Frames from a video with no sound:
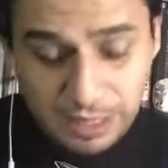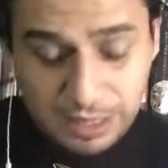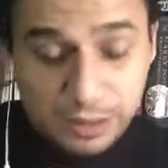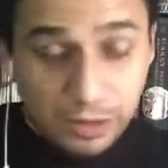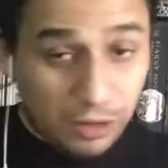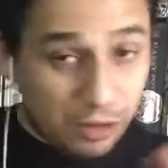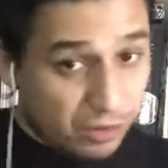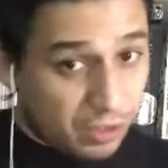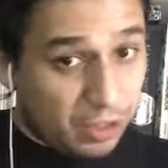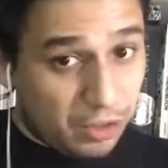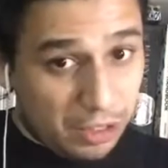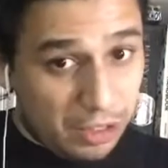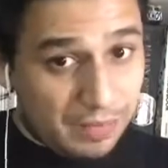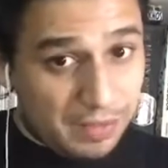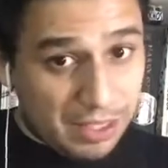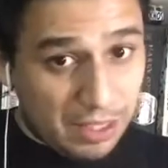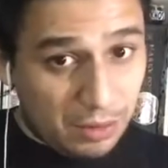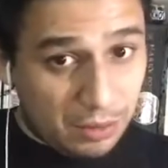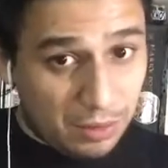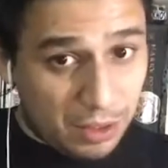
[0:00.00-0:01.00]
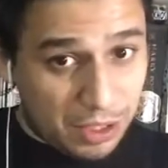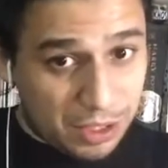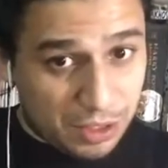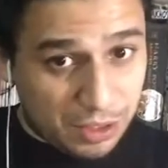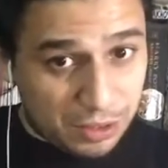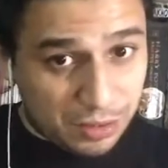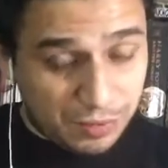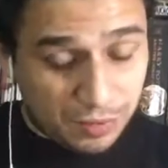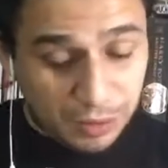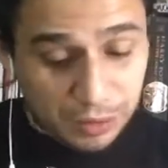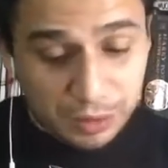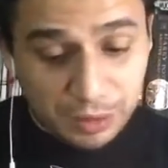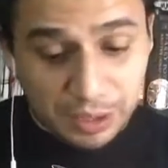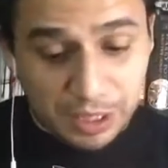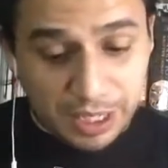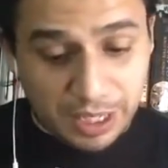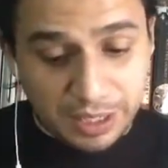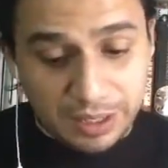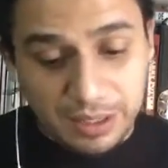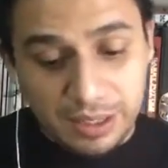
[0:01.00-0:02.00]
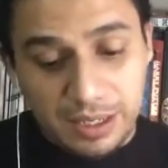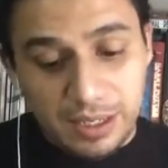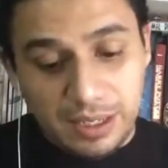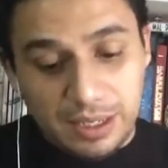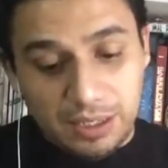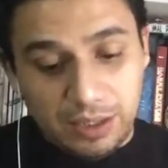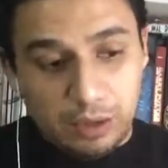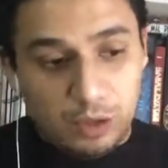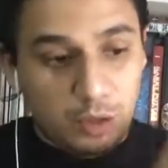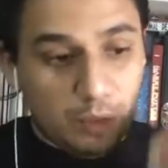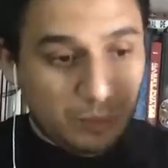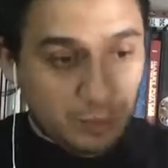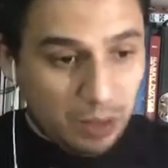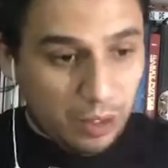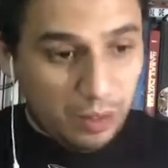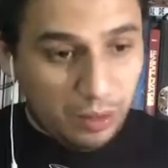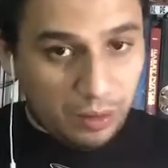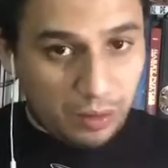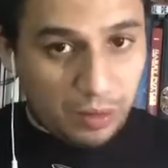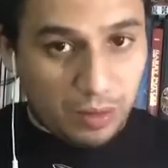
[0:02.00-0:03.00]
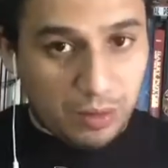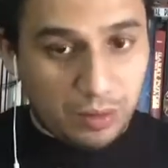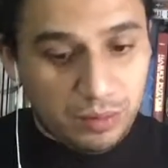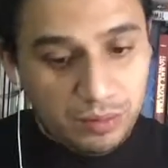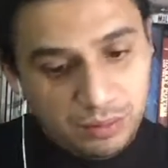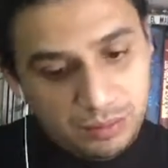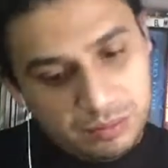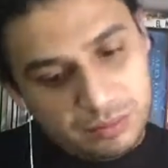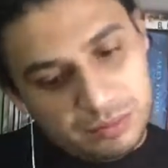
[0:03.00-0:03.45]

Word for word: Those are going to be the questions for today. Tomorrow,